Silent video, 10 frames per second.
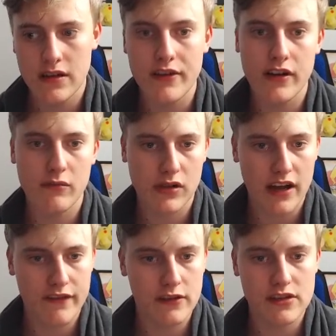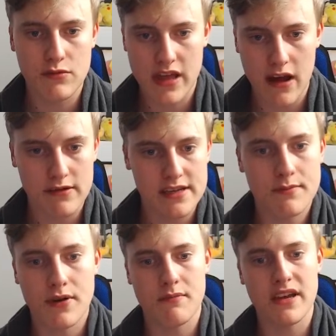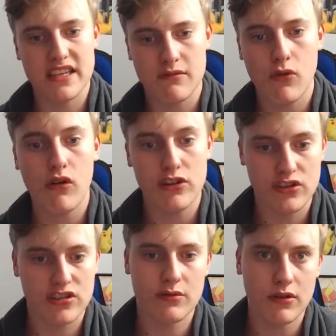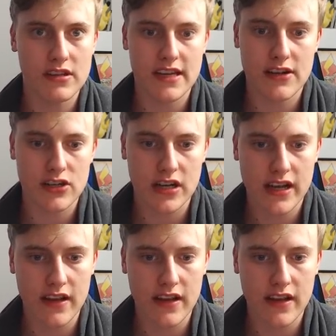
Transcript: You can apply filters without it, but it makes it more adjustable essentially.